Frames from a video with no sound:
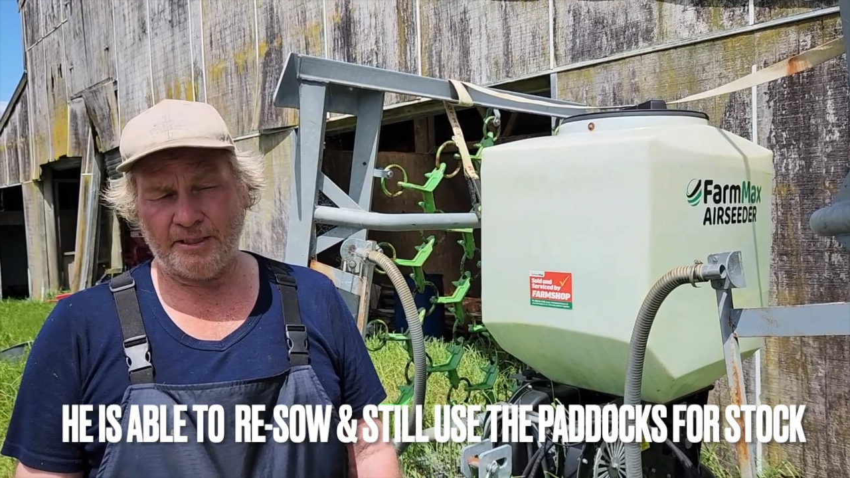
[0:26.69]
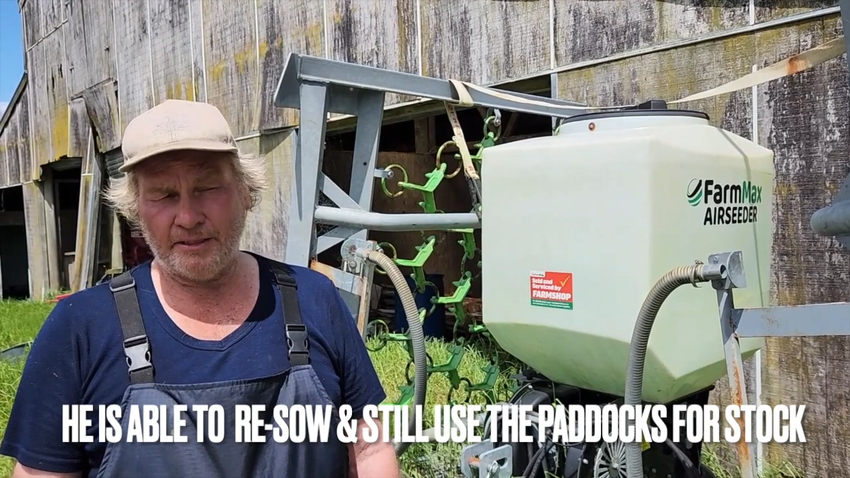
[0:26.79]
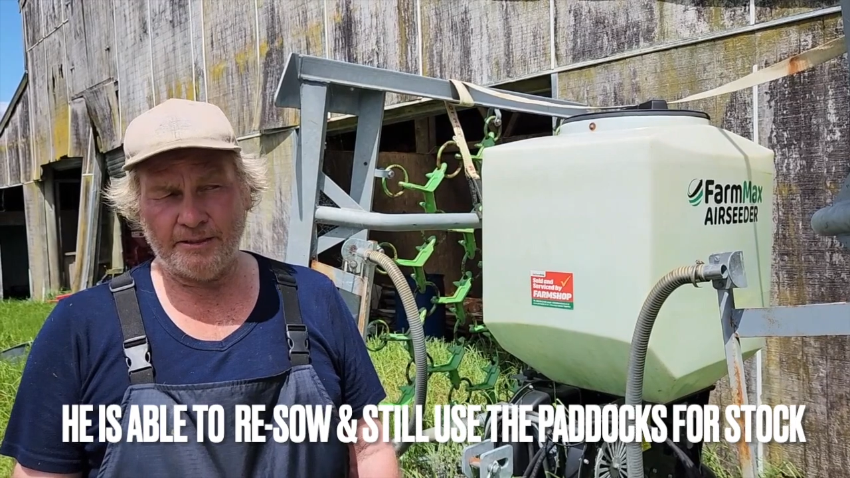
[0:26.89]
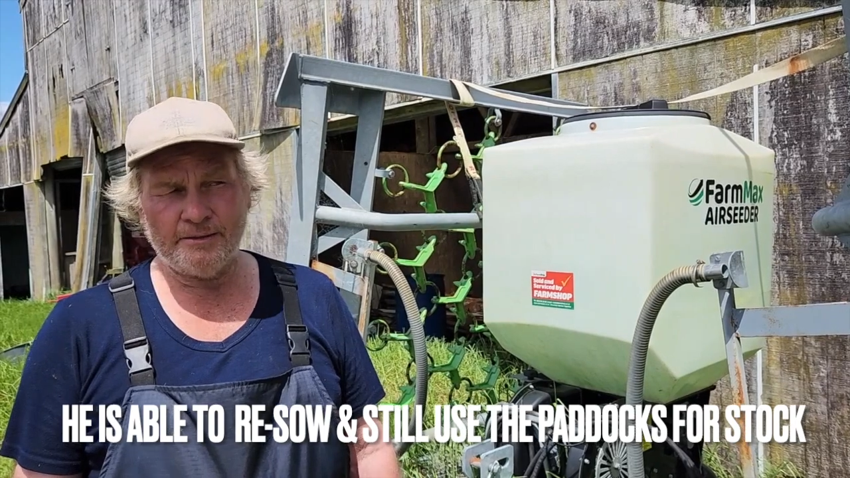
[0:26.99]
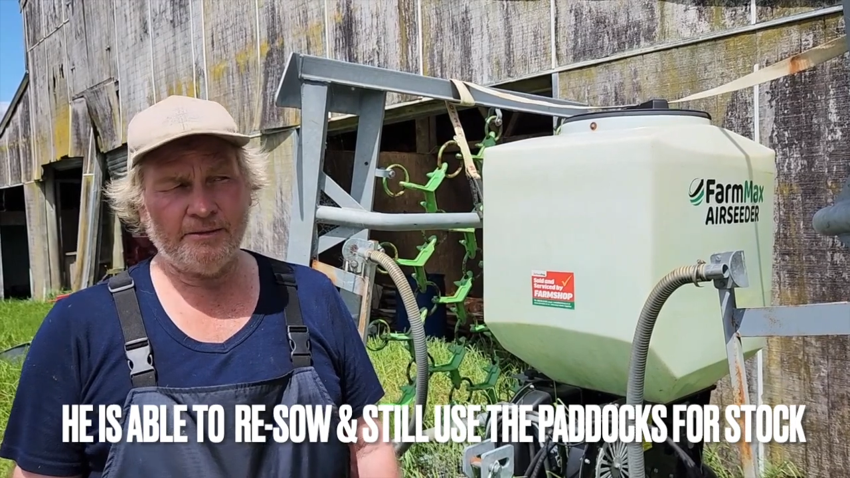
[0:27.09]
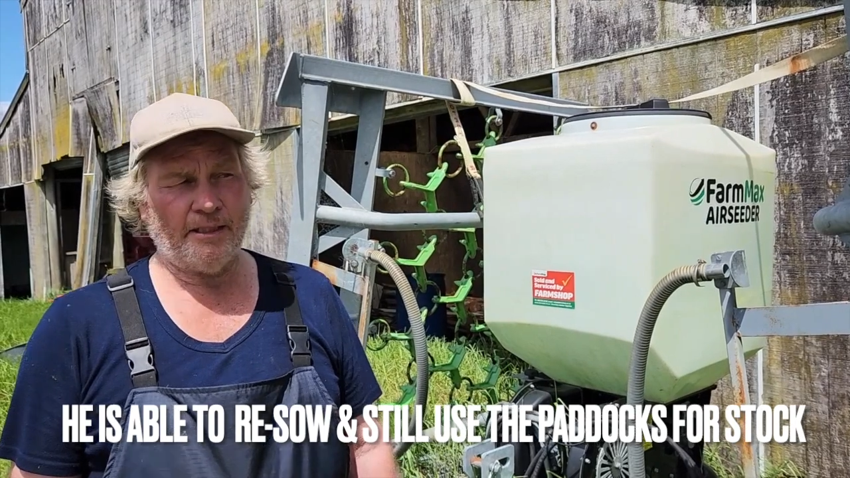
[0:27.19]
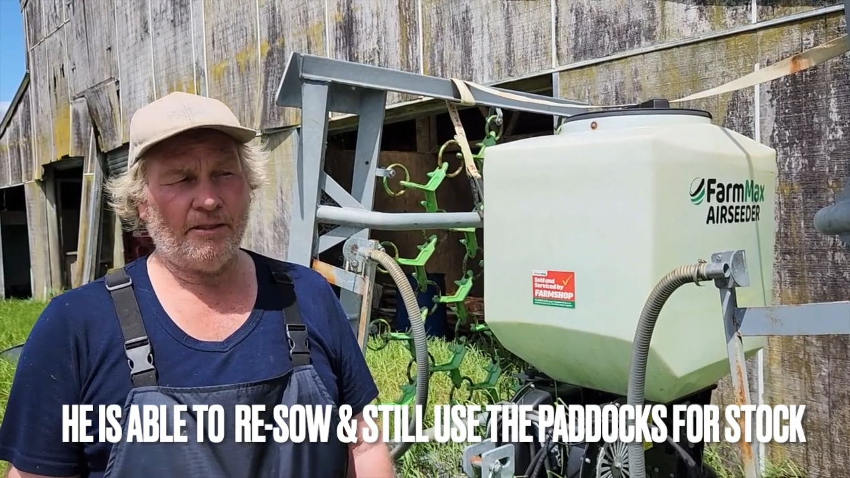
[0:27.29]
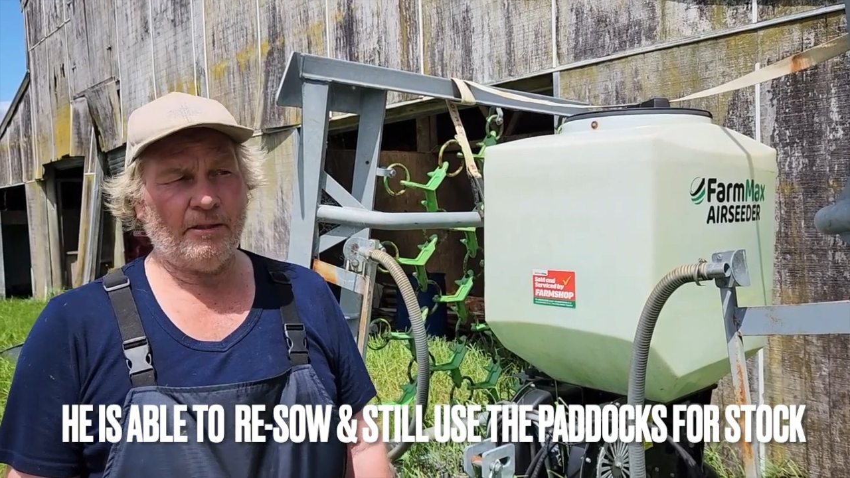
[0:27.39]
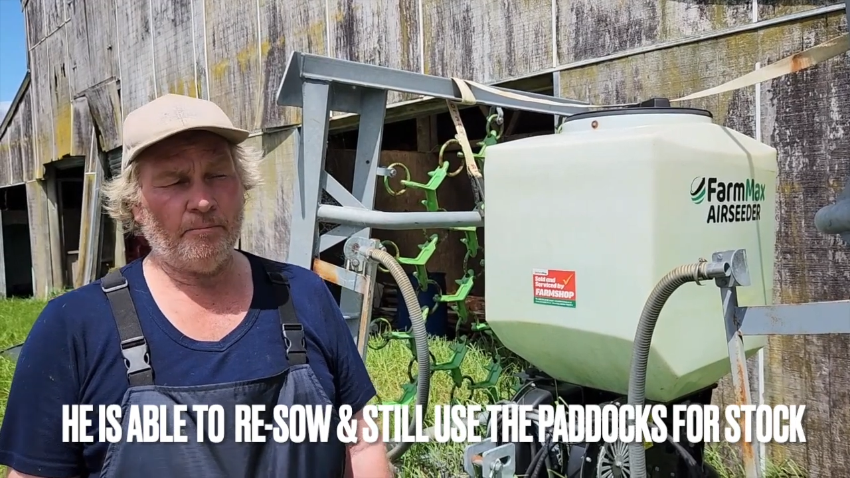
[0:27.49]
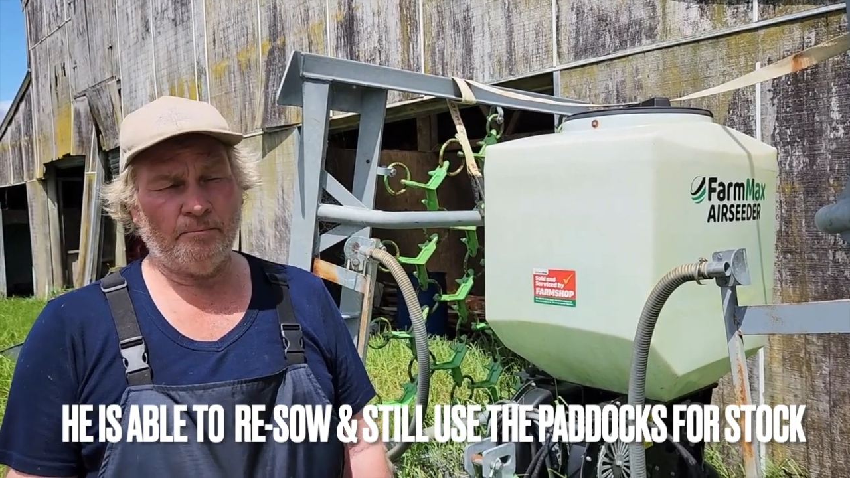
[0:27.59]
in,
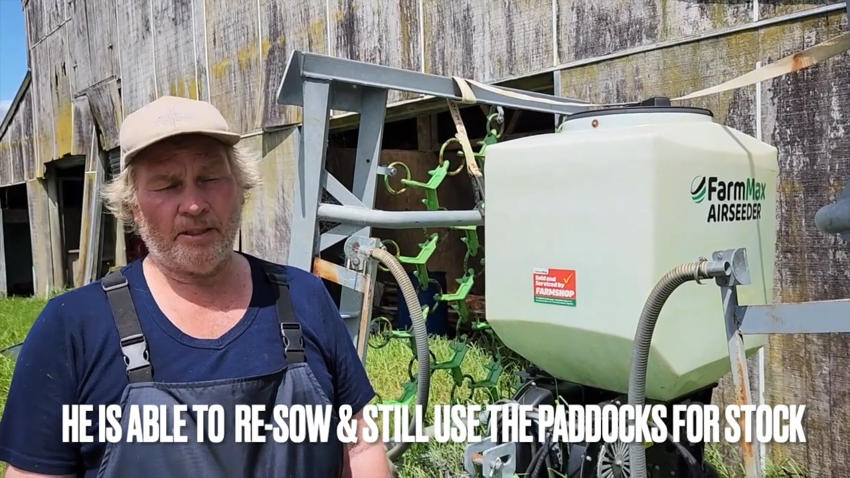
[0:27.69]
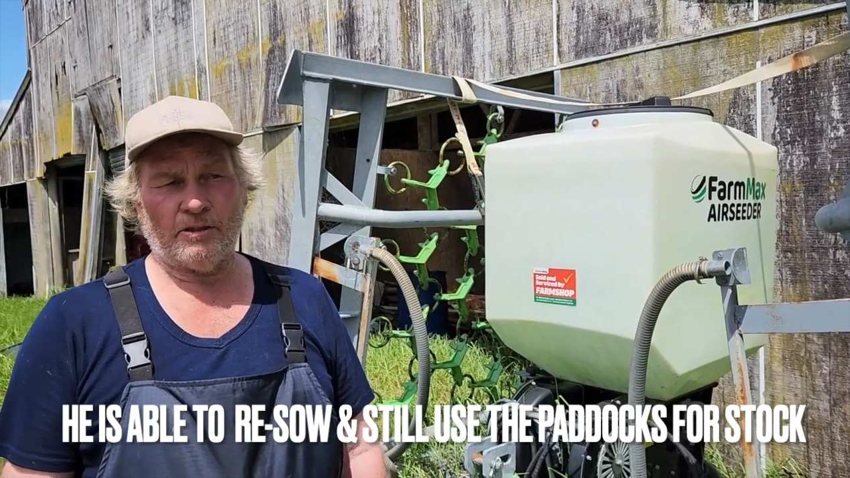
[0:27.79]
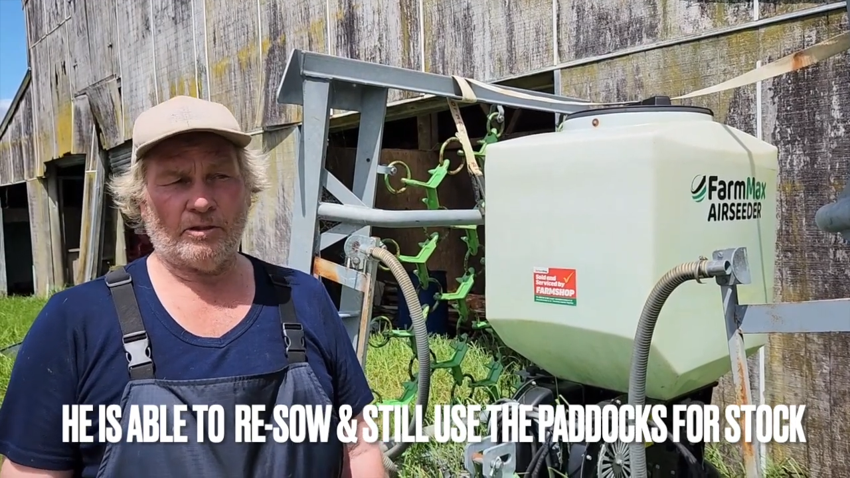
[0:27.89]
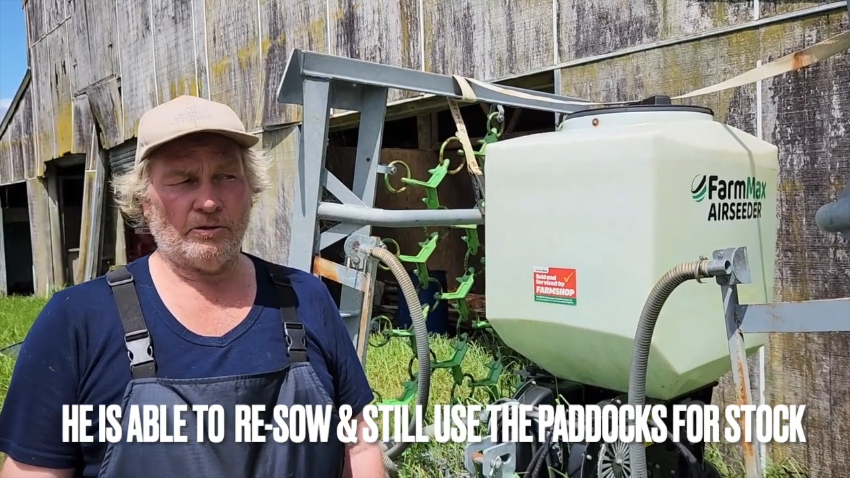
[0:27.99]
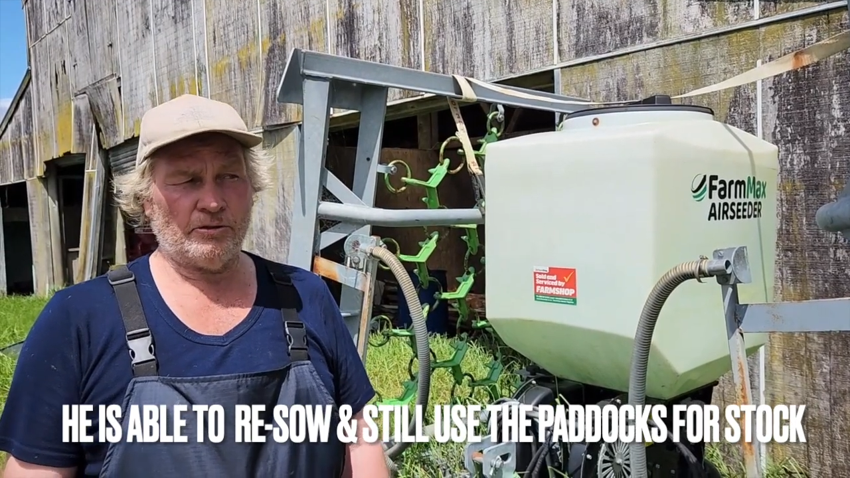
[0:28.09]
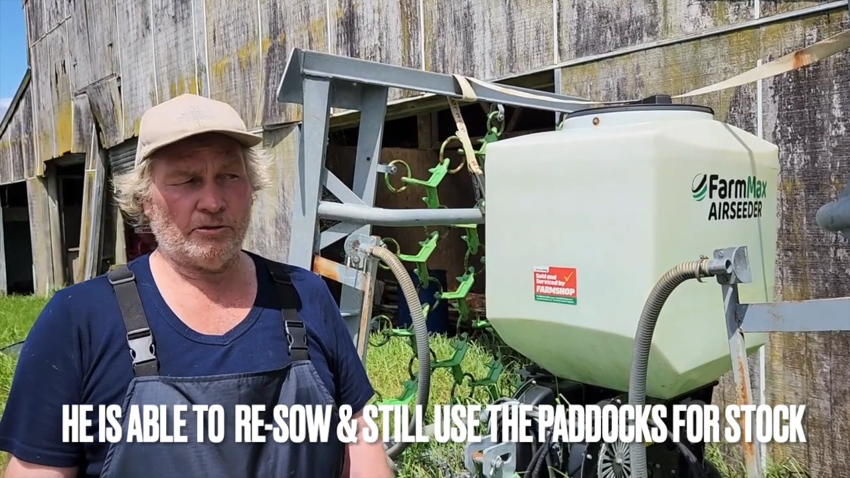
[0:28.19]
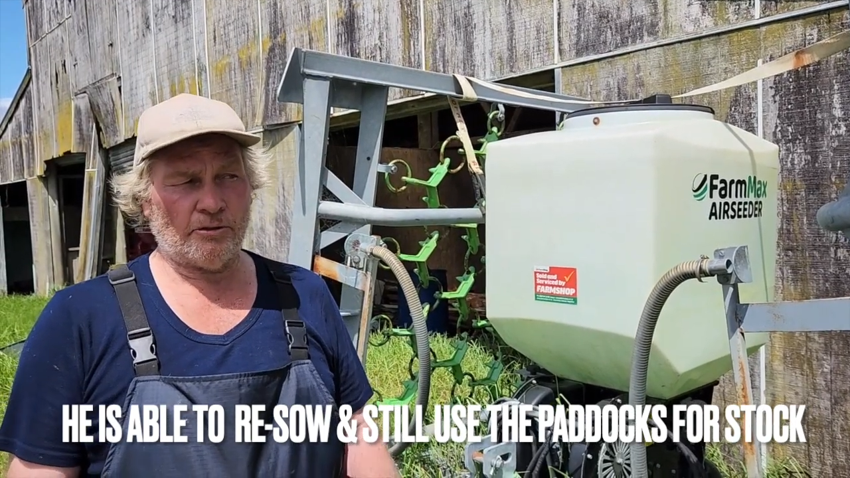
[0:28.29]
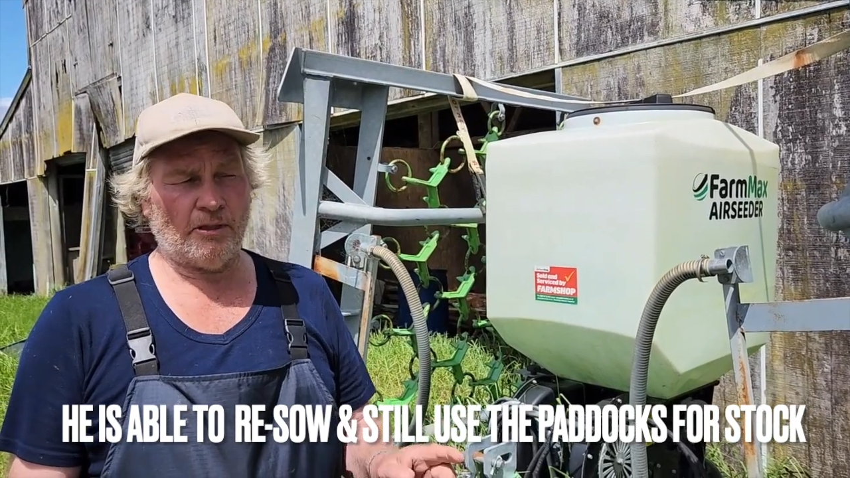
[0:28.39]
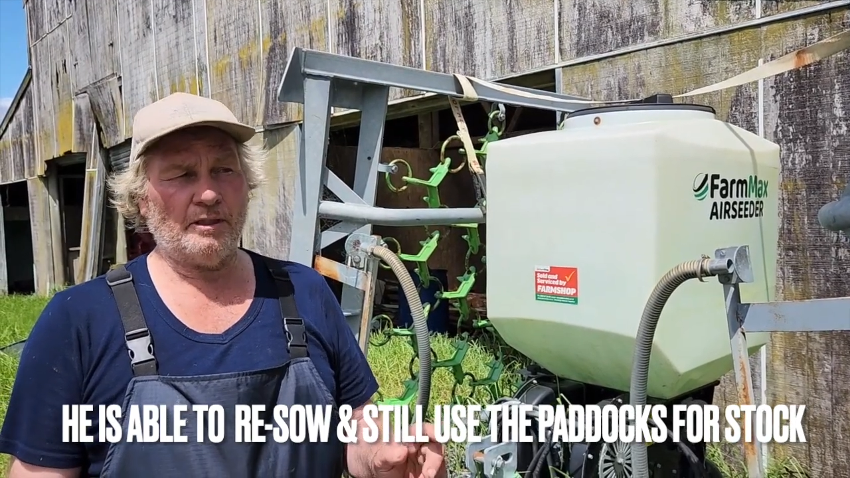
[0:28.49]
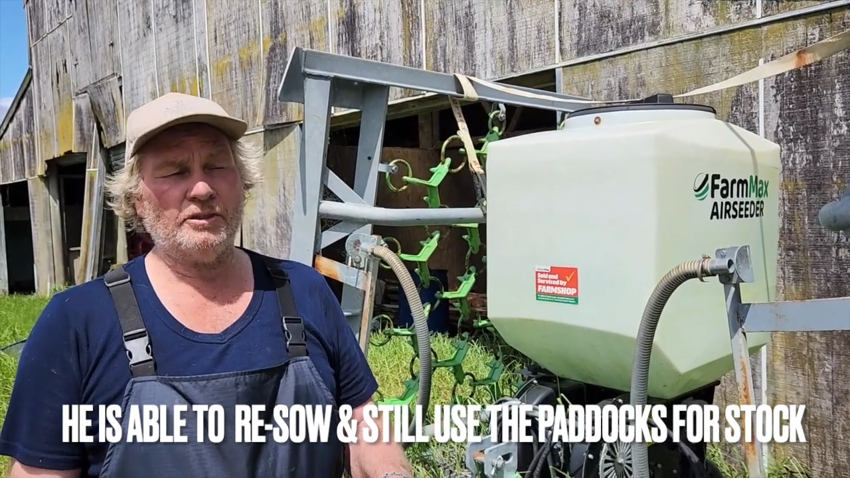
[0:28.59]
and then. But the crucial
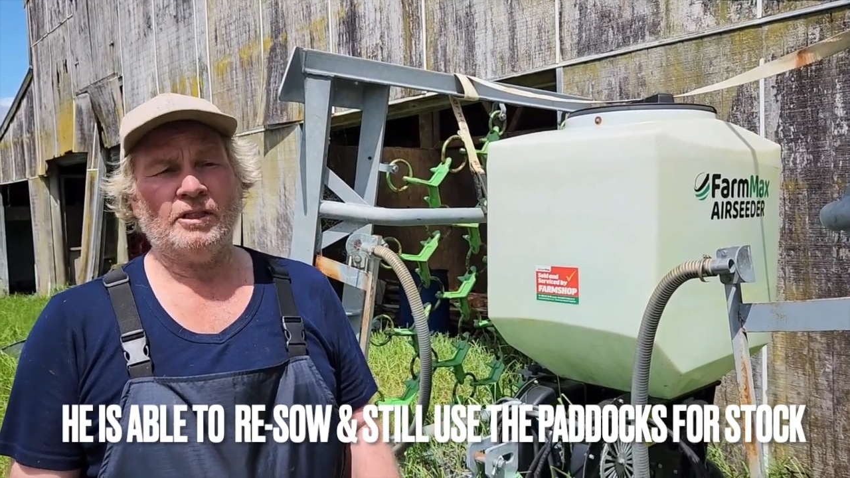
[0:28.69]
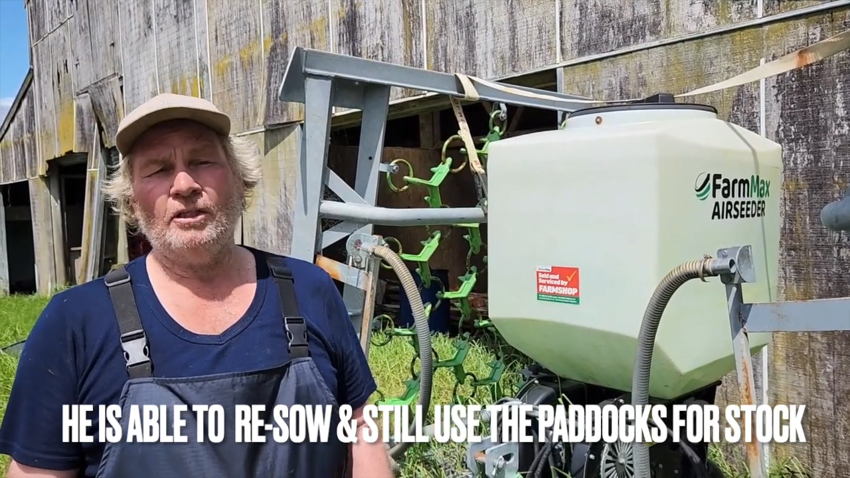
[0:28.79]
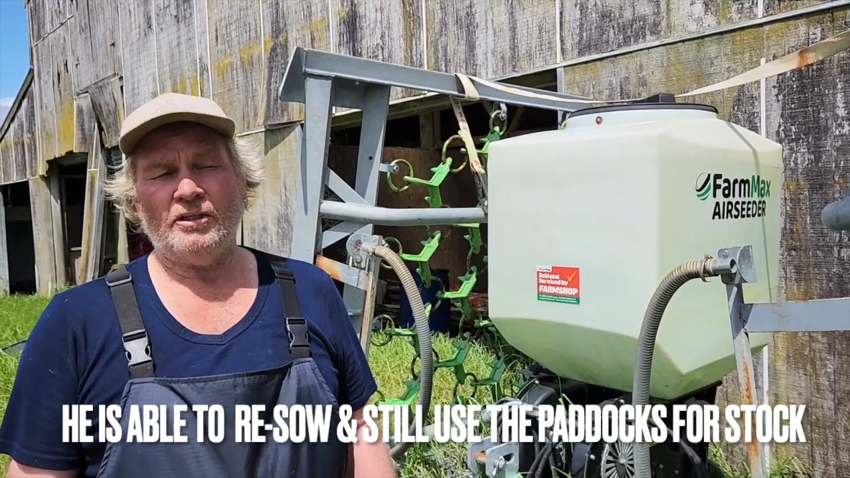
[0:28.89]
thing is